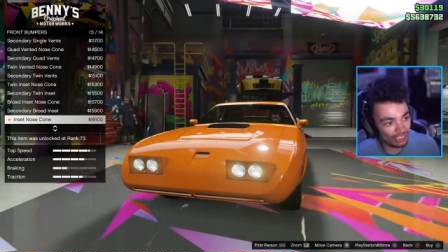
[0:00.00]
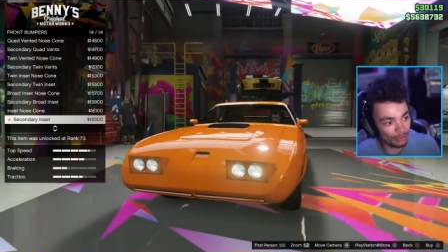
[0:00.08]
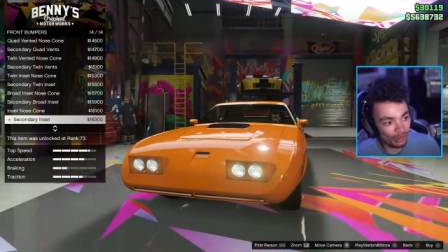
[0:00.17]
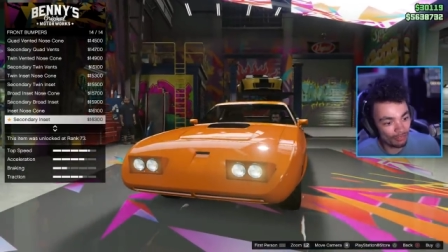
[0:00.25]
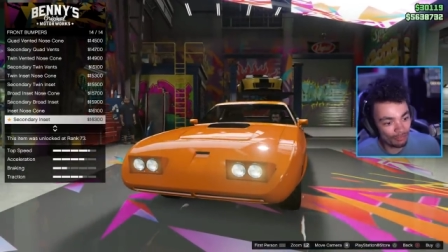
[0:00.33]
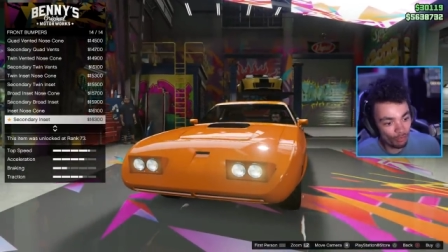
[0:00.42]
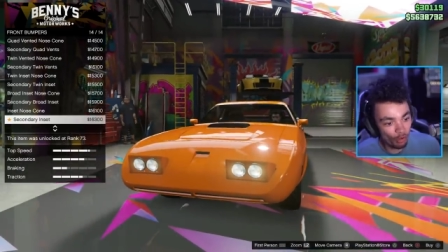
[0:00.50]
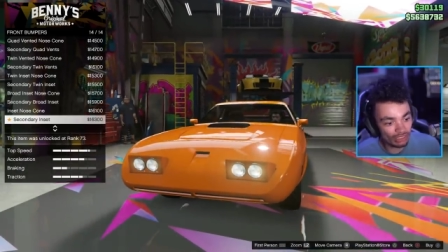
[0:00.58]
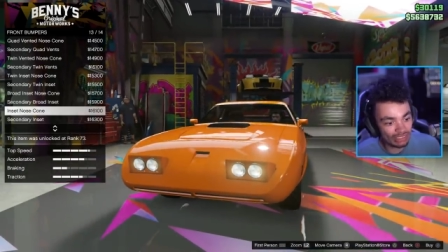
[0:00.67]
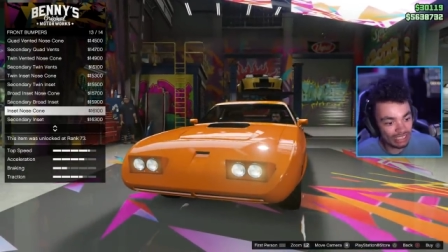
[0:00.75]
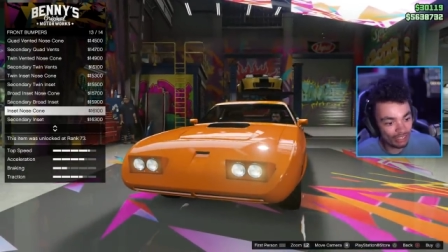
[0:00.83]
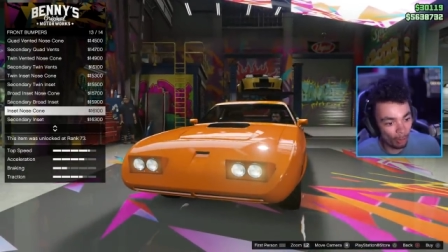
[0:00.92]
So we've got
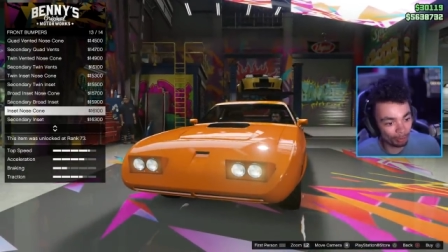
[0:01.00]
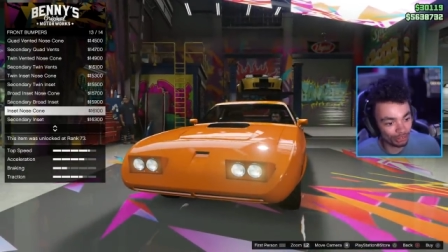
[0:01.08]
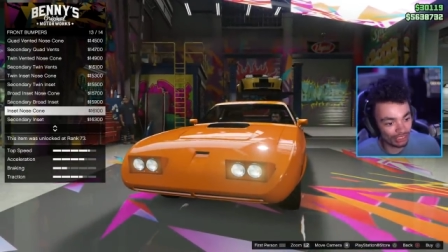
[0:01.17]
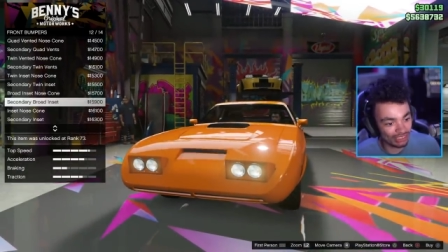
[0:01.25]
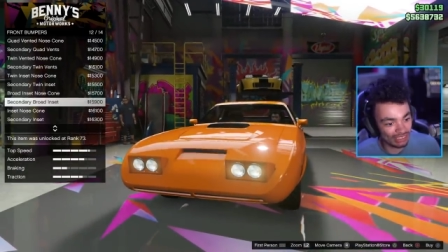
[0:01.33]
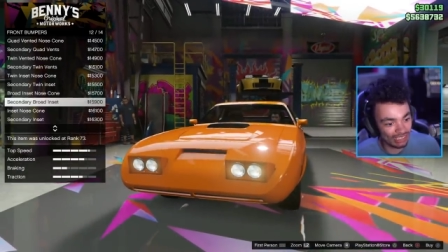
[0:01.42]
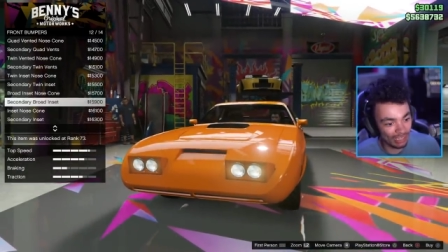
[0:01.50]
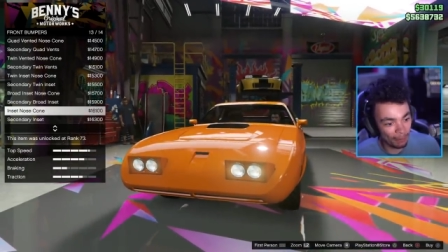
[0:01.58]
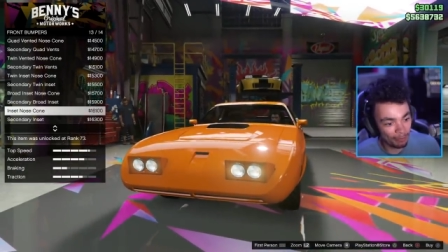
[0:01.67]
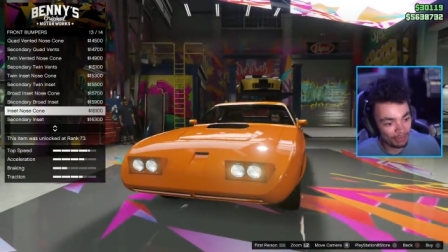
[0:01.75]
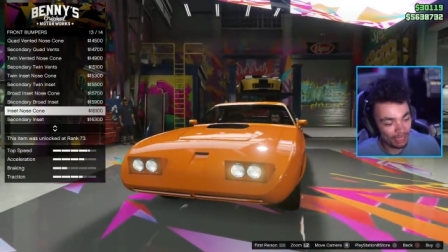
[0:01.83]
14 options here,